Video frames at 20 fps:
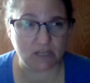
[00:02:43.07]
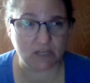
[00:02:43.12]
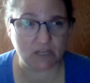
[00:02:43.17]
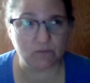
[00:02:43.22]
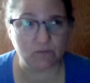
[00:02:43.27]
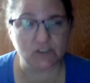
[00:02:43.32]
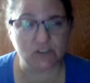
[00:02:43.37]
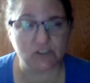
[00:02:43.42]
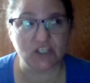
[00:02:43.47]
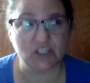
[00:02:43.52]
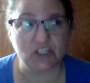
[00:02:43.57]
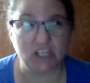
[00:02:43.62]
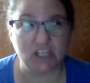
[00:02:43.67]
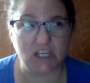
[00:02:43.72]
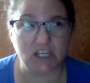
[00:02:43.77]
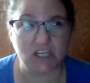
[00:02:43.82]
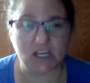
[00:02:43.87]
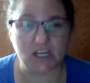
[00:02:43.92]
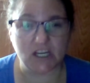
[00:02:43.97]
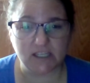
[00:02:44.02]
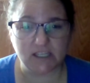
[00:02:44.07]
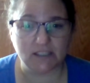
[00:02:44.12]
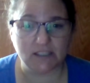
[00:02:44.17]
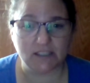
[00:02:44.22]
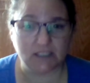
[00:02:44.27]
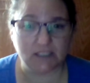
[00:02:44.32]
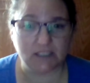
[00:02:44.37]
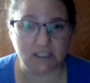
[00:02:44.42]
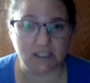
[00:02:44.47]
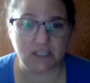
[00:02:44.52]
I was gonna
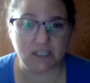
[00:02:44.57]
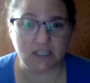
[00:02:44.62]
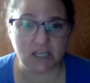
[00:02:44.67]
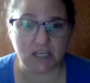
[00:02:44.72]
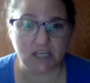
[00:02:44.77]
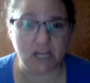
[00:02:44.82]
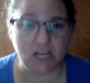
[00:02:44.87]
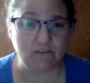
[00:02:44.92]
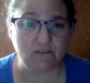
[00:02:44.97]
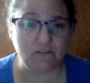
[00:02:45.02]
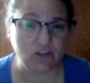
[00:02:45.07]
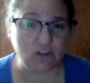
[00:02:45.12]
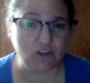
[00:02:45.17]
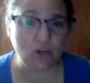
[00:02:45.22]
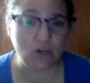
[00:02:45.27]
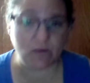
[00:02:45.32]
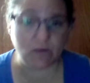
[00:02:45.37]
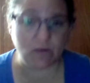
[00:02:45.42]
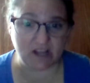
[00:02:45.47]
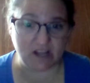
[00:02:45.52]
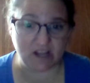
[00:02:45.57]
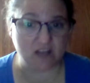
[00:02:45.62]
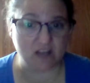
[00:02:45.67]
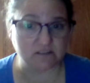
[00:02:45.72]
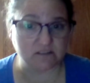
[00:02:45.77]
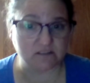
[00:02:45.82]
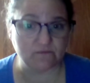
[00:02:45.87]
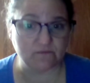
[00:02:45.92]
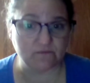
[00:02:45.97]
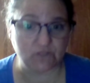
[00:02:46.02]
delete it, even though it got
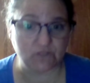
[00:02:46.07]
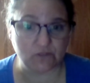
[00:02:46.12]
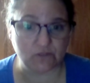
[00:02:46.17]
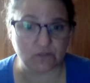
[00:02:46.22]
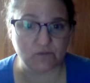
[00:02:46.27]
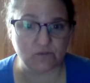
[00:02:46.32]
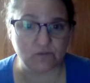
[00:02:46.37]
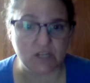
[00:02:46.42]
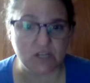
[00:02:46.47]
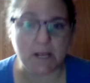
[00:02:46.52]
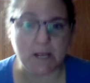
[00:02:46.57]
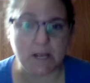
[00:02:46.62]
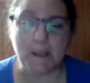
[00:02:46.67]
some views.